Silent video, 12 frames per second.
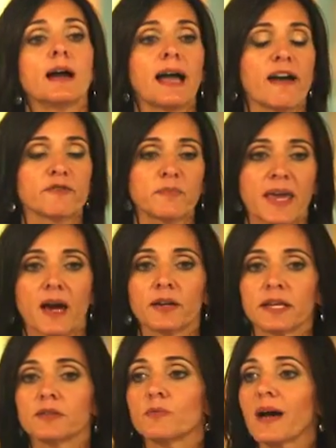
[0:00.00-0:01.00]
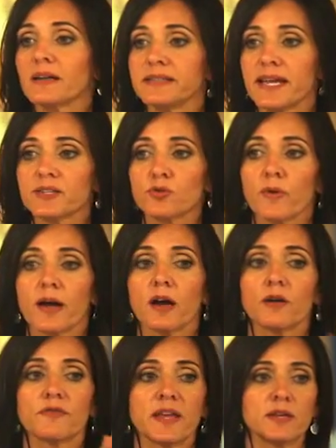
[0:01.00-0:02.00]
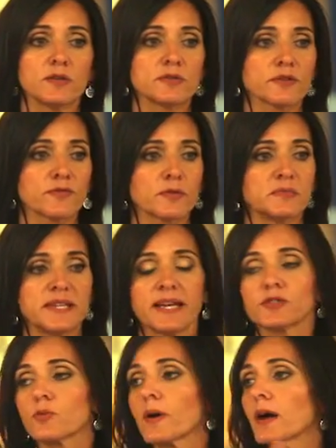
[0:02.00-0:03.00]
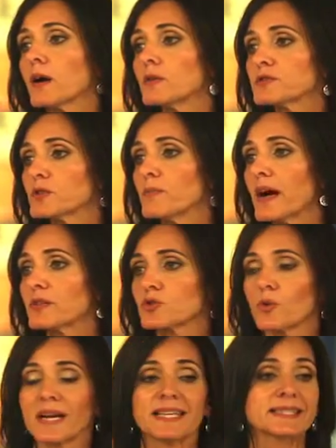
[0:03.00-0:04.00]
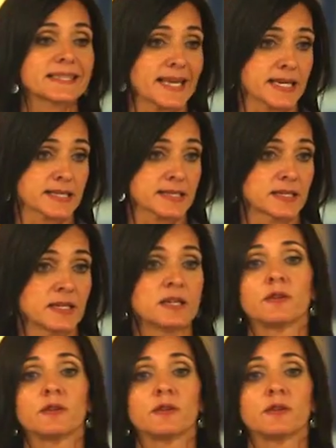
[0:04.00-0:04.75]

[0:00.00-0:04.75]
I have them count into about day 12. They use it from day 12 to about 26.